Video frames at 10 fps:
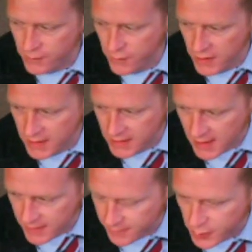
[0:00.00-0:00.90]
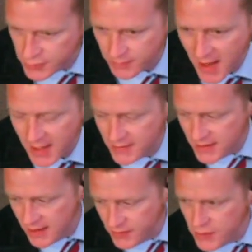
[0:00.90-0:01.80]
just really kind of pushing back and
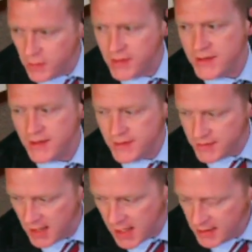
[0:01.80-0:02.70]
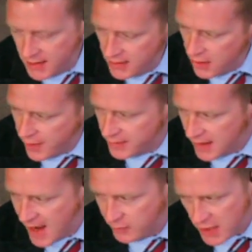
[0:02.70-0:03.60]
saying there's no consensus yet on the
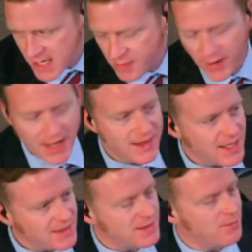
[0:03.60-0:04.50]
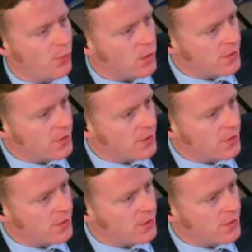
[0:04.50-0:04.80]
lab leak. But I think it's an